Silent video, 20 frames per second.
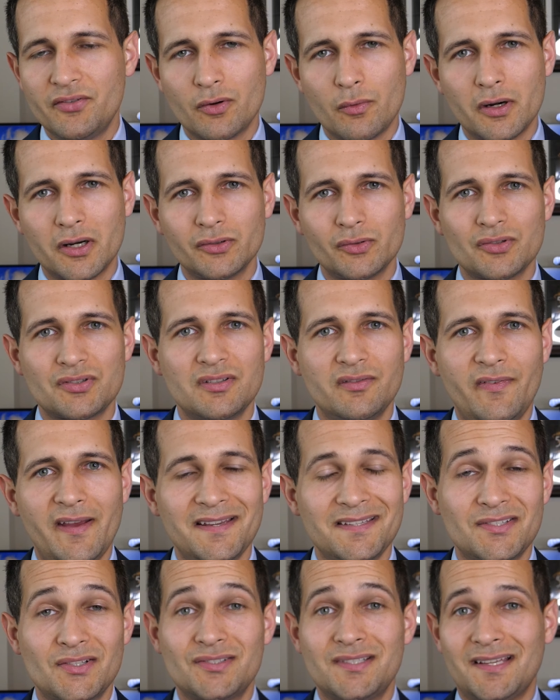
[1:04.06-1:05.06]
you're one of those
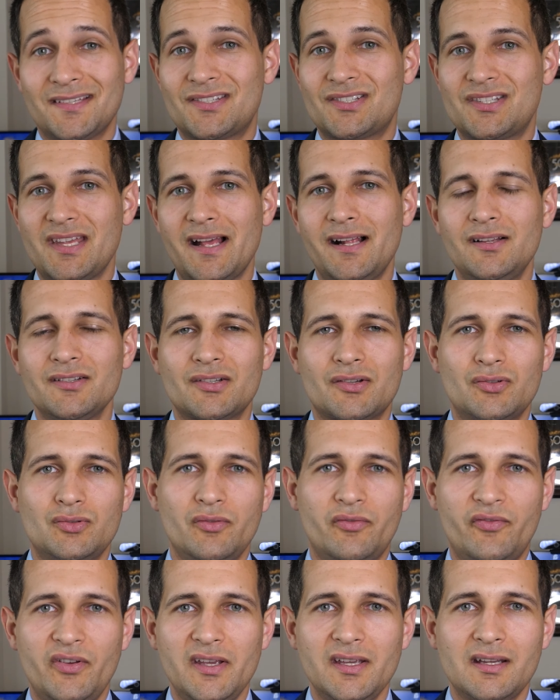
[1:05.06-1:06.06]
investors that sells because you
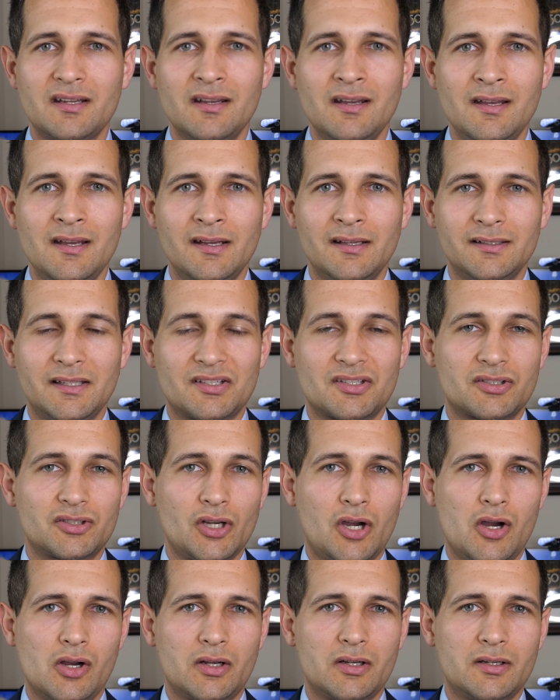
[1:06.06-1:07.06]
think the
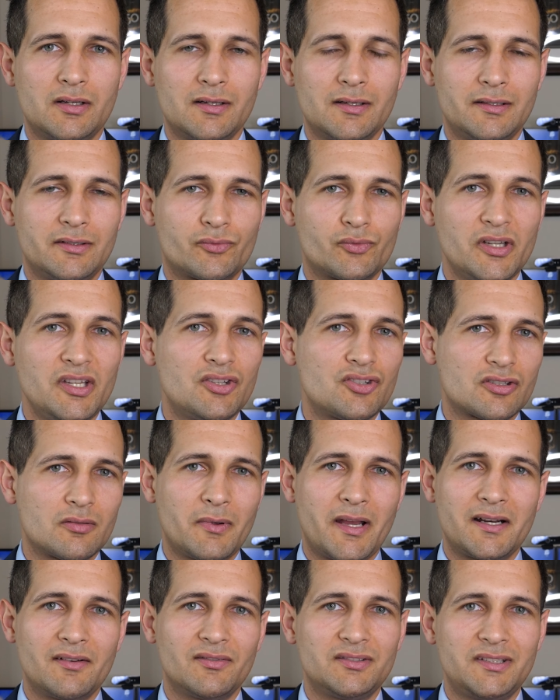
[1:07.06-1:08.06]
stock reached some
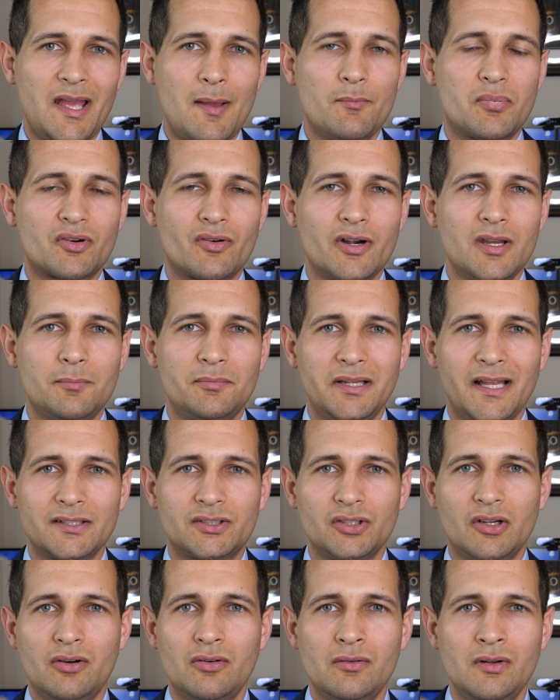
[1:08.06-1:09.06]
kind of temporary
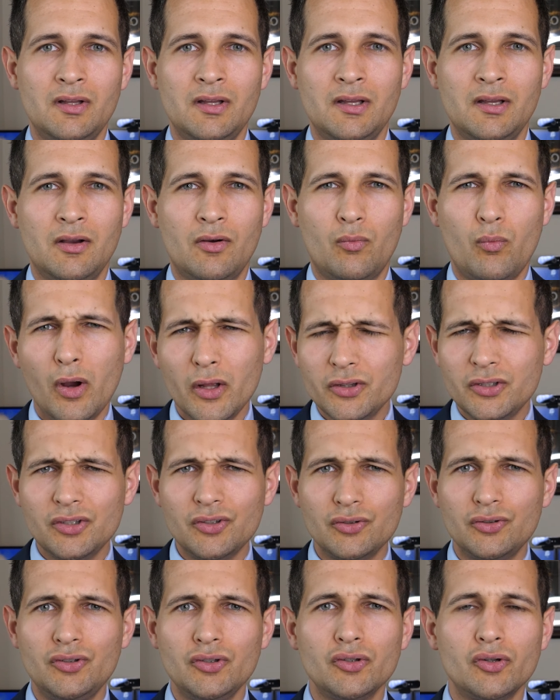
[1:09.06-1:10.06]
plateau, what do
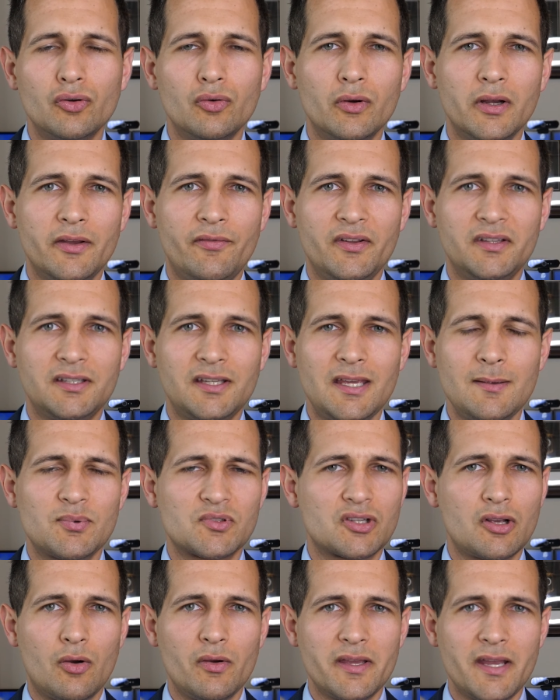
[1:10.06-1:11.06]
you do if it keeps
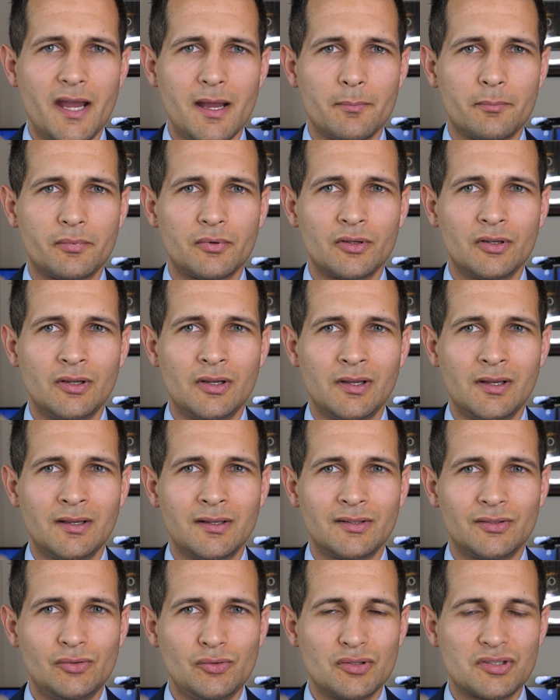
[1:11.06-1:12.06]
going up?
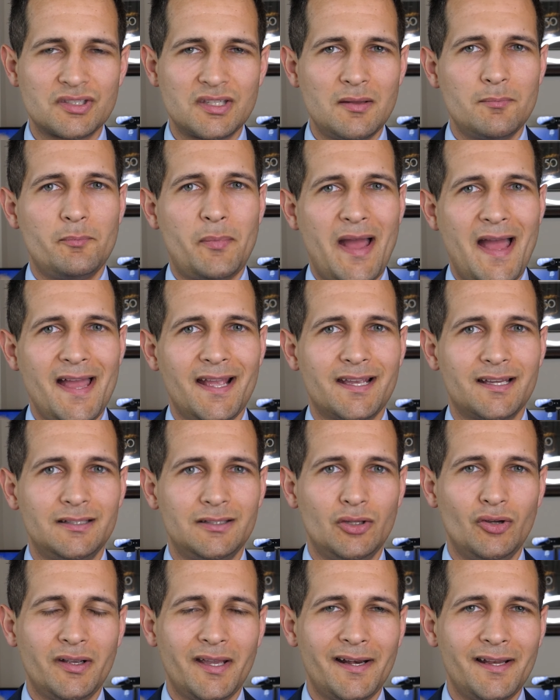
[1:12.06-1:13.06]
Do you sit back and
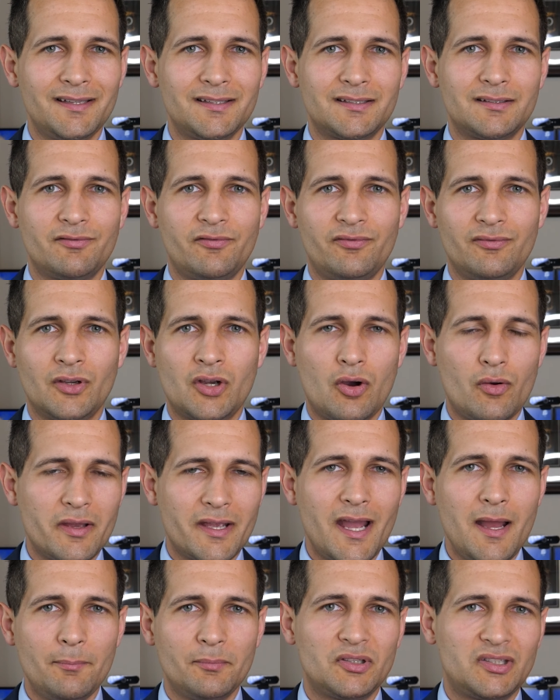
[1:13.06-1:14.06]
look at it
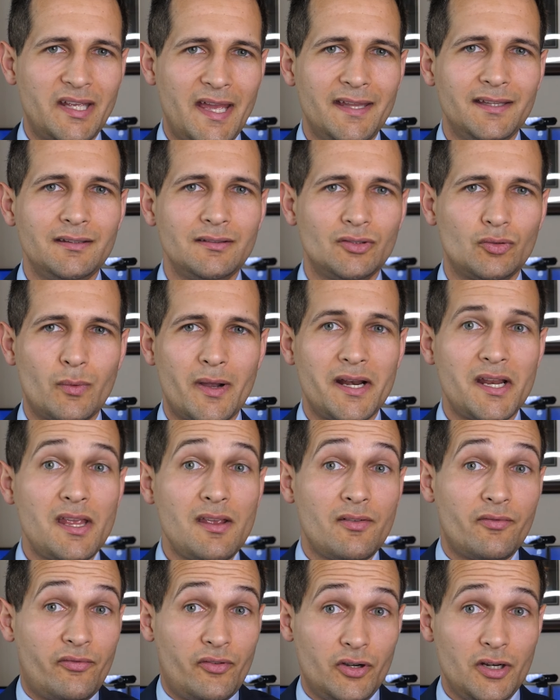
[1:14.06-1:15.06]
going up 10,
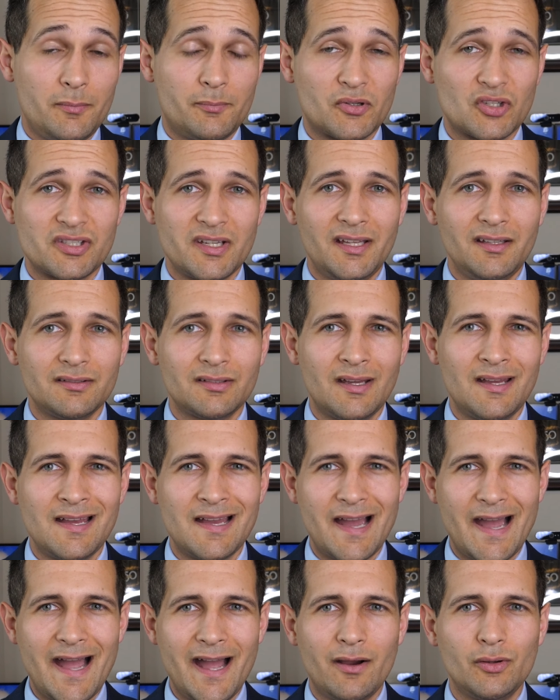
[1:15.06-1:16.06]
20, 30%?
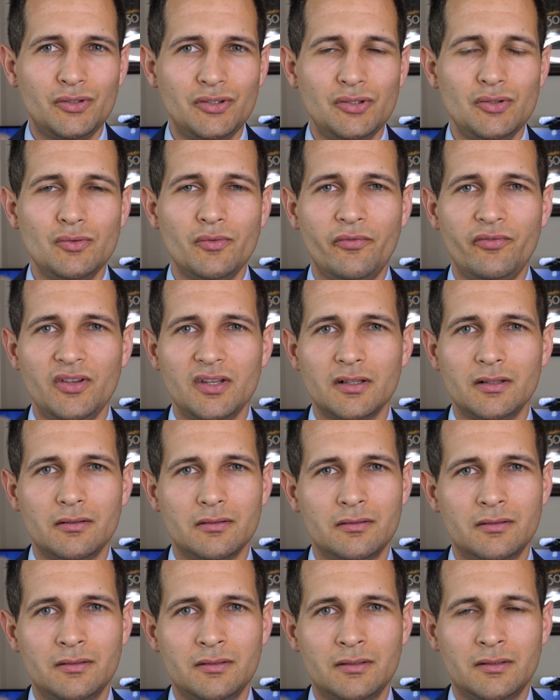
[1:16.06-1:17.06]
How do you feel?
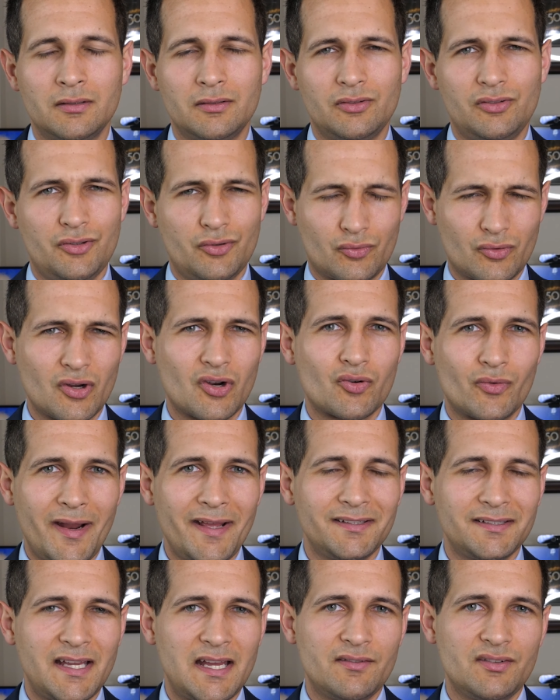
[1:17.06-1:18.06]
Do you
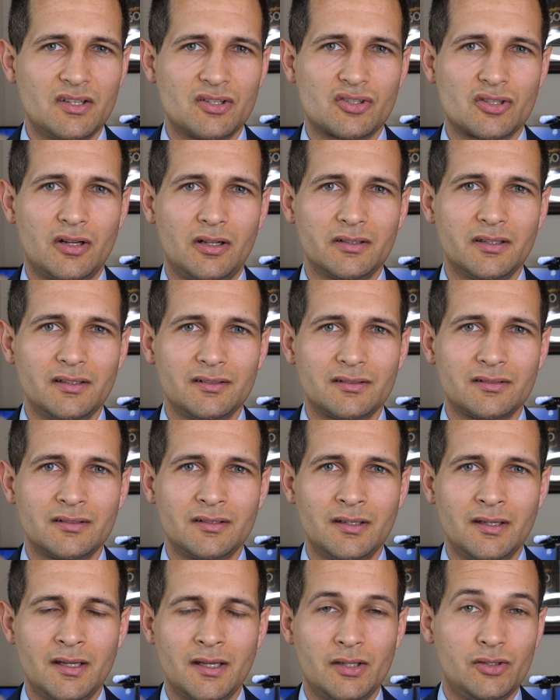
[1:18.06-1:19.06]
regret having sold it?
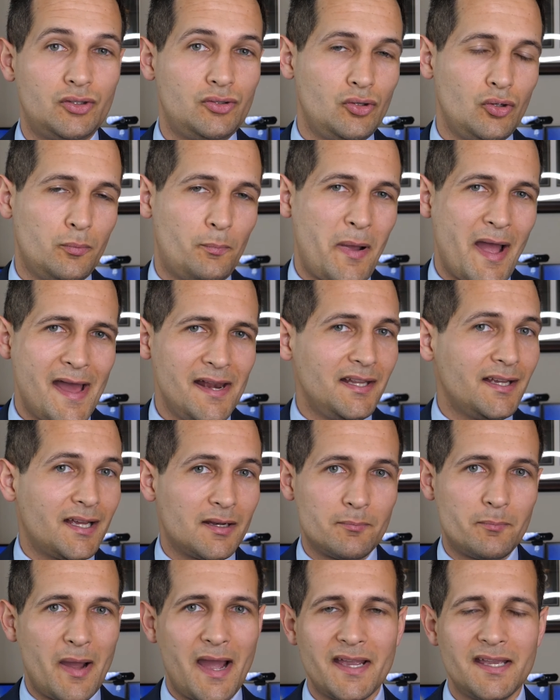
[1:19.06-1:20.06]
Do you panic
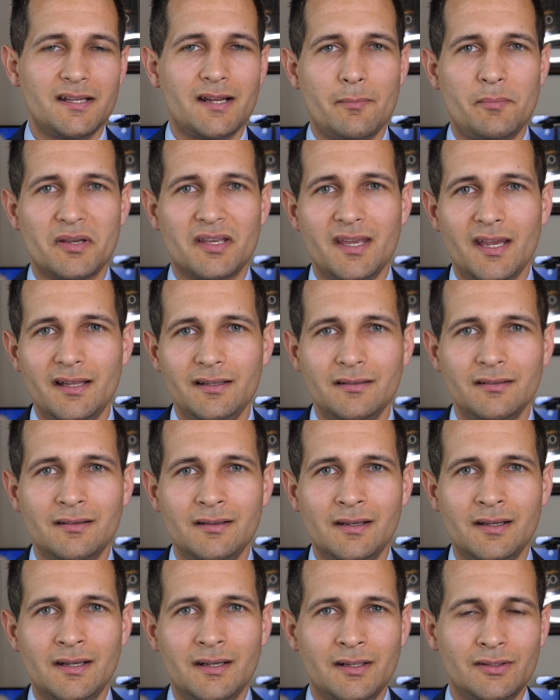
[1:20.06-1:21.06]
and buy it up again?
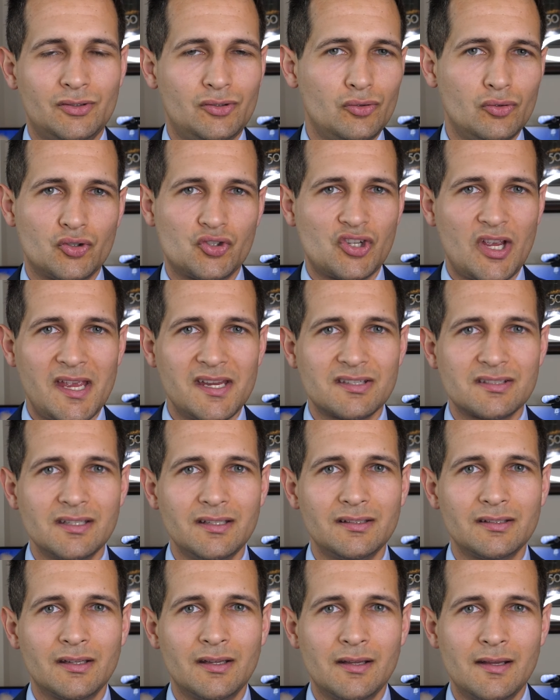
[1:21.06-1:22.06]
Do you chase
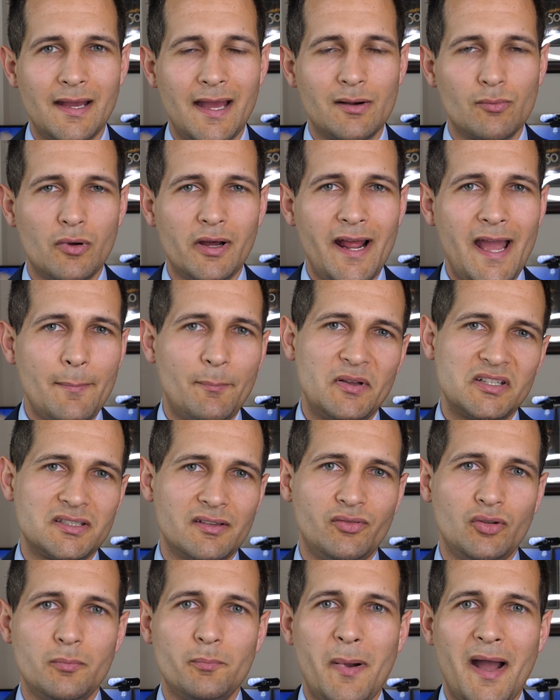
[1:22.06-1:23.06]
it? And what happens
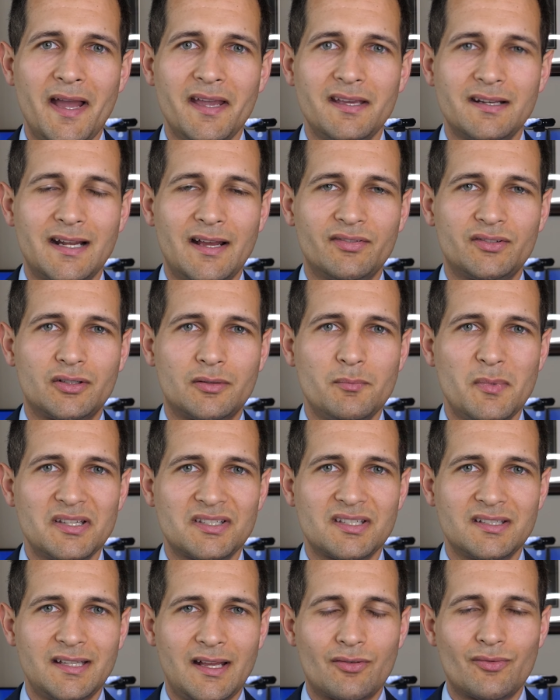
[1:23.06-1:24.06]
if you buy it after
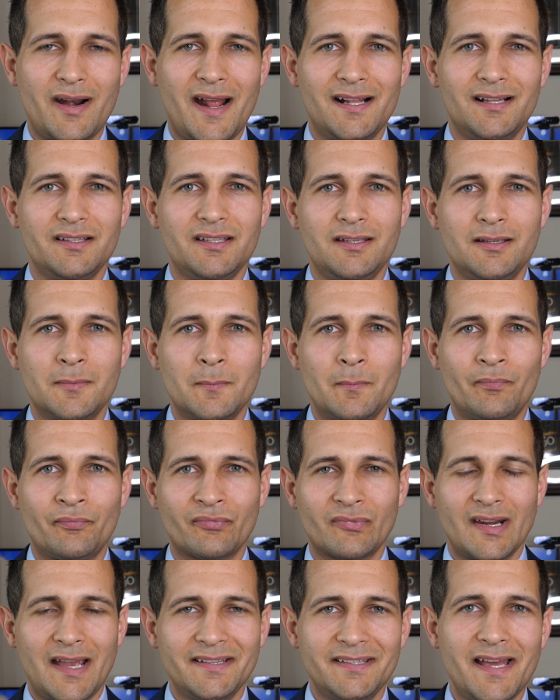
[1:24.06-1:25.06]
missing that rally
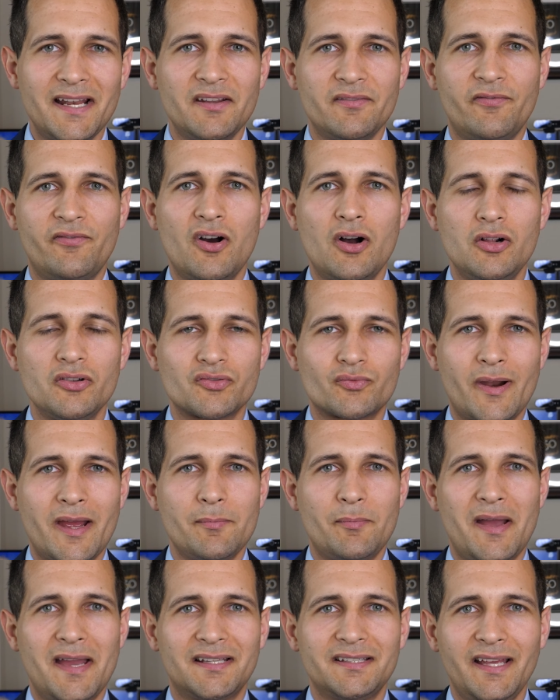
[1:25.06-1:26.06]
and then it falls
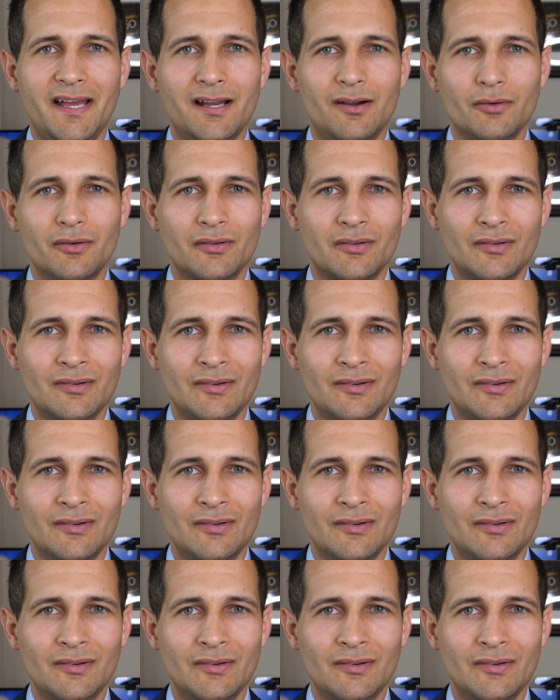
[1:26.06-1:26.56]
right back down?